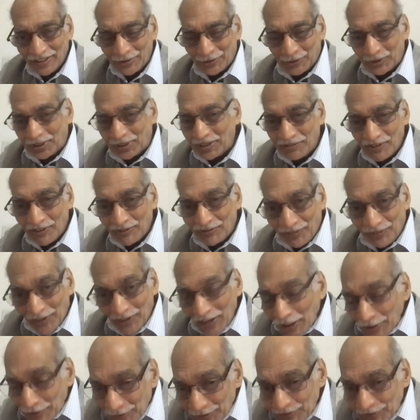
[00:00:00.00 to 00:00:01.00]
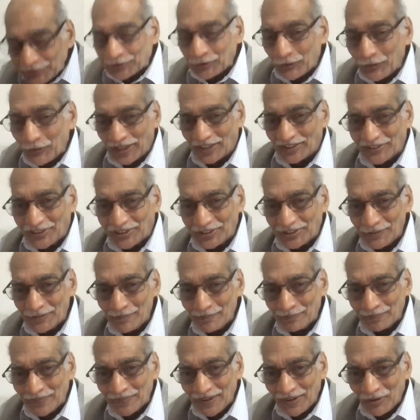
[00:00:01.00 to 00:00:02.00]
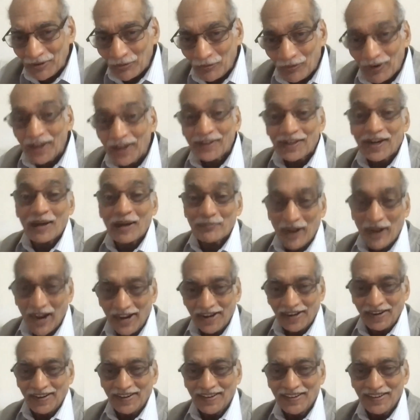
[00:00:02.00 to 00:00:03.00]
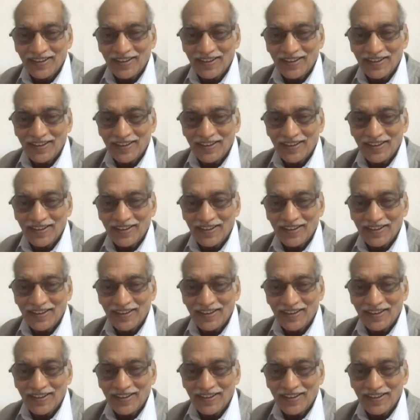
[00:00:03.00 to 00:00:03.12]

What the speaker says: to give a feel to students, where am I?